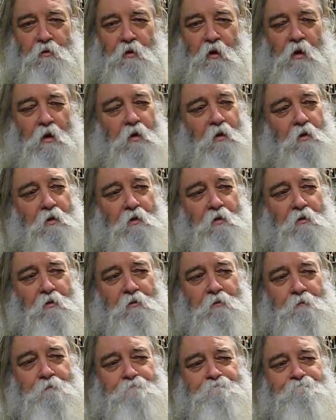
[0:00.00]

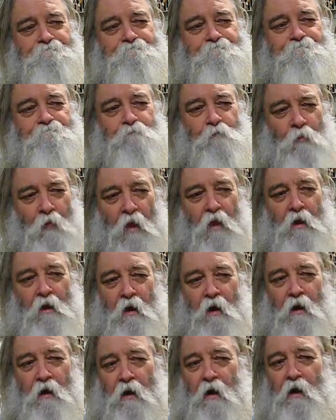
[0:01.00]

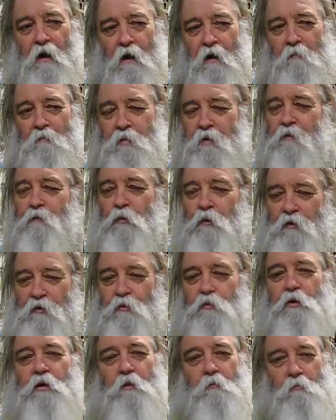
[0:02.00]
I believe we
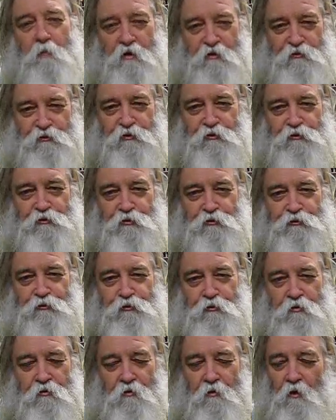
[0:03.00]
do get
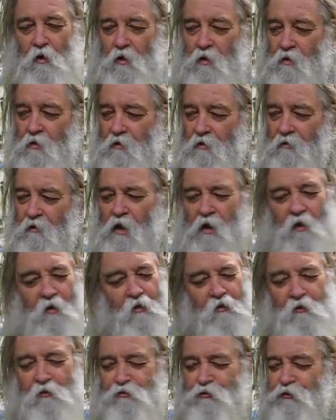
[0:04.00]
messages.
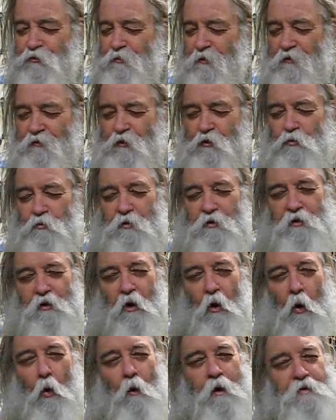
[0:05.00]
There's just been too many
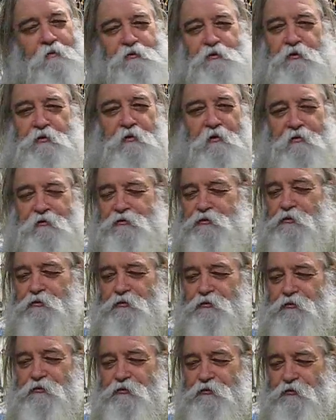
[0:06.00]

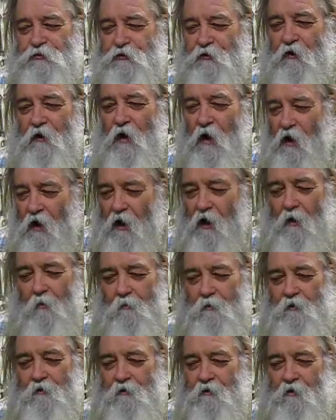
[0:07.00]
coincidences
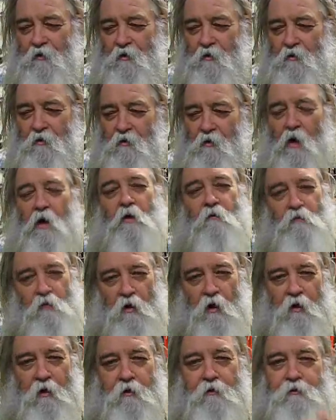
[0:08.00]
happening of
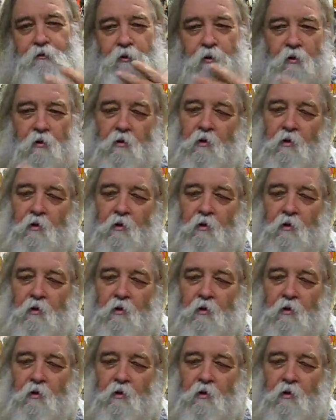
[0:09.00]
late.